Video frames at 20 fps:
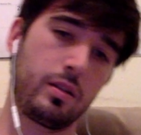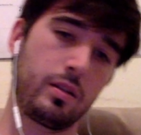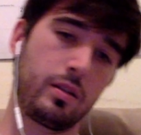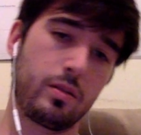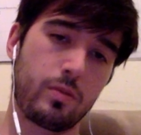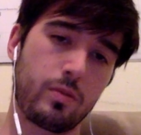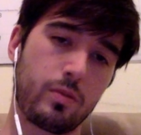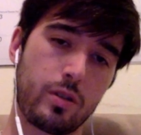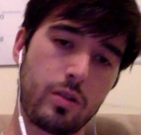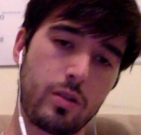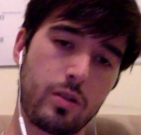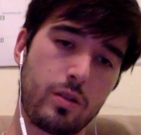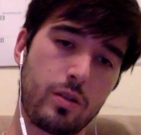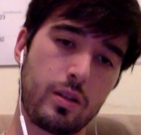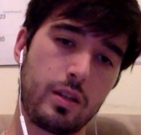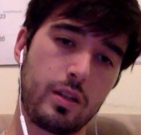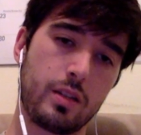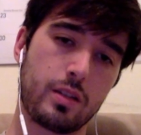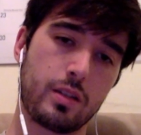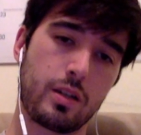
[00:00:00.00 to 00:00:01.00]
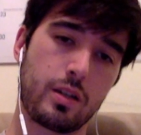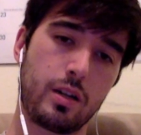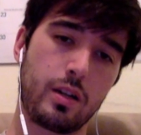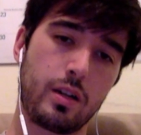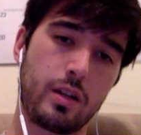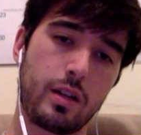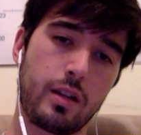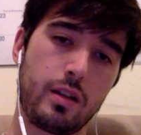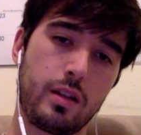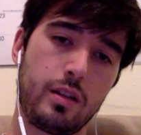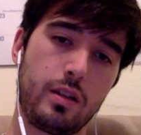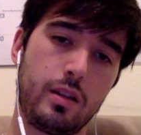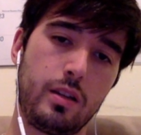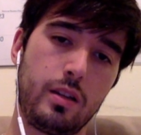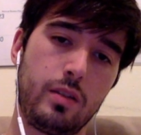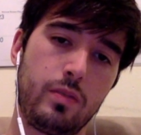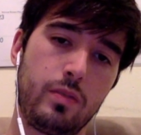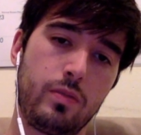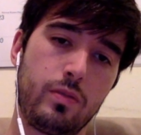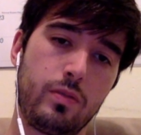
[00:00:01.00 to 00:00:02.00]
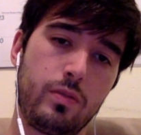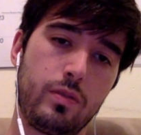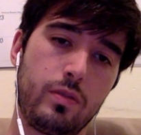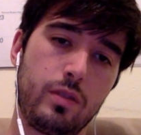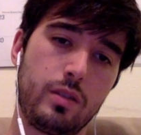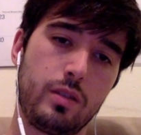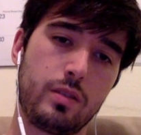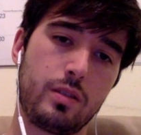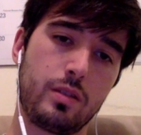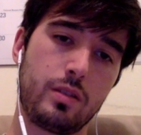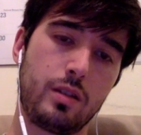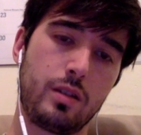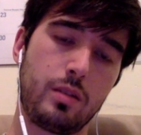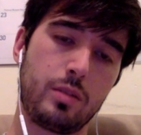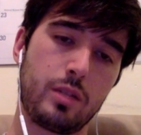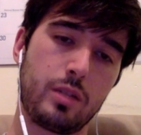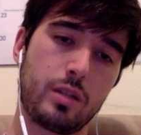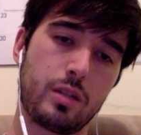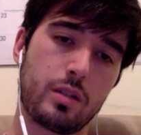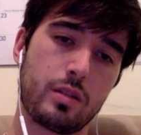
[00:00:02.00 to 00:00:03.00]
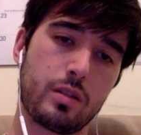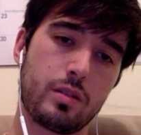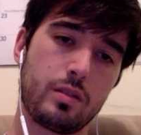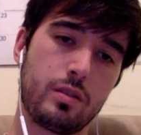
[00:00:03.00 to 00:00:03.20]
We're totally discarding it if it's an object.